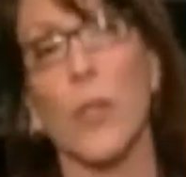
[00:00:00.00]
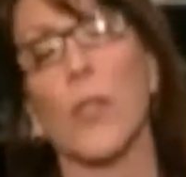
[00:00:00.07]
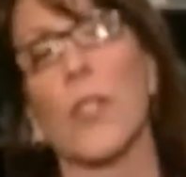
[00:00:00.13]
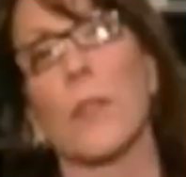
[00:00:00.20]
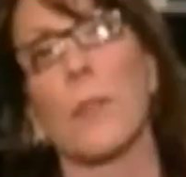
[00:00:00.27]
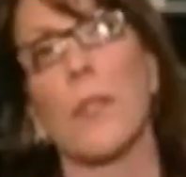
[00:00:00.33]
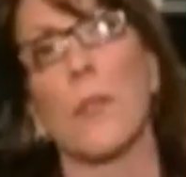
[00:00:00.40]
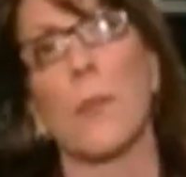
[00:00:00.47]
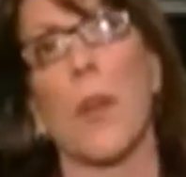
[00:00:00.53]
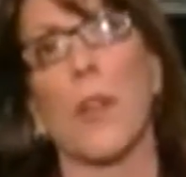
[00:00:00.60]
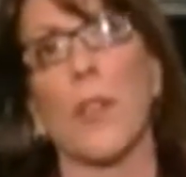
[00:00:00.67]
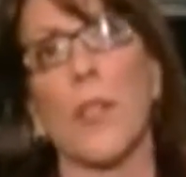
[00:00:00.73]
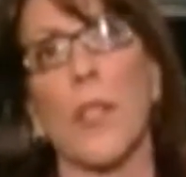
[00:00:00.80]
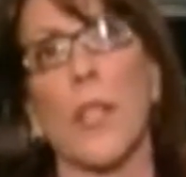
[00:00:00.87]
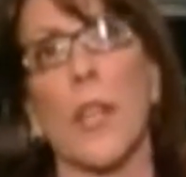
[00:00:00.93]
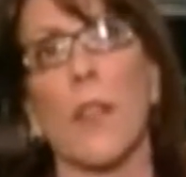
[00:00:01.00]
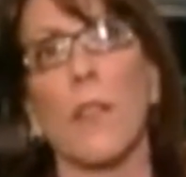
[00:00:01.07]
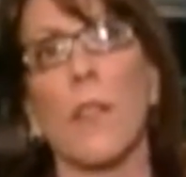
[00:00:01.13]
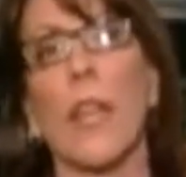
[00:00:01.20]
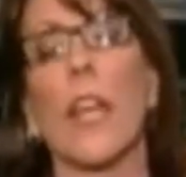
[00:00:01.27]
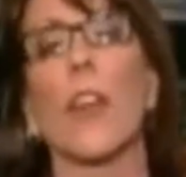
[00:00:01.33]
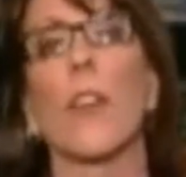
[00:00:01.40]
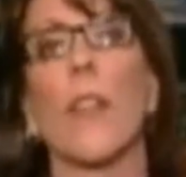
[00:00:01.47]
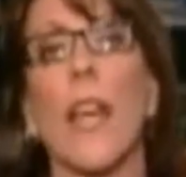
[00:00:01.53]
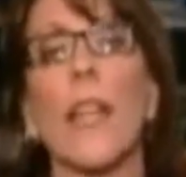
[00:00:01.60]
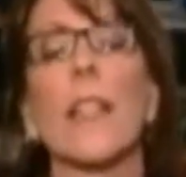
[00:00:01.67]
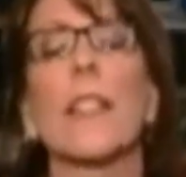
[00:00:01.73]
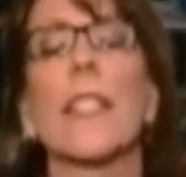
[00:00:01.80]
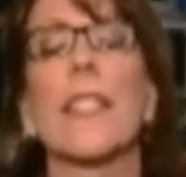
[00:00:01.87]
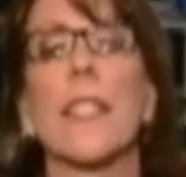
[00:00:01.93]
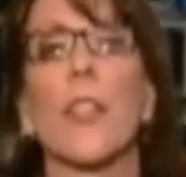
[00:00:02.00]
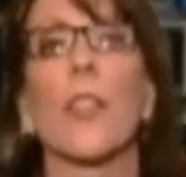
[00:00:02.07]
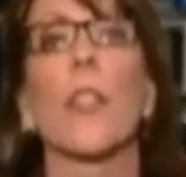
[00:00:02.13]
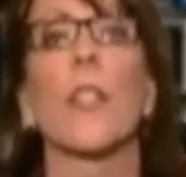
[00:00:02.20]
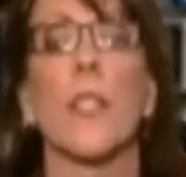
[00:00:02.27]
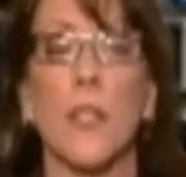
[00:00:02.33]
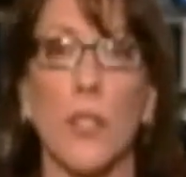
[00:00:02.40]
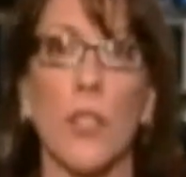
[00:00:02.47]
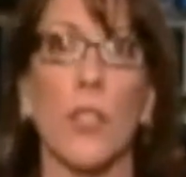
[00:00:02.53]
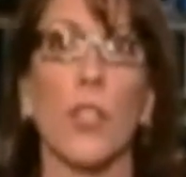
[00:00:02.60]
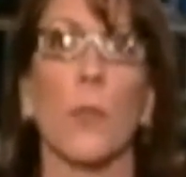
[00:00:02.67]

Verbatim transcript: a Christmas sweater as a gift, they are that is considered assisted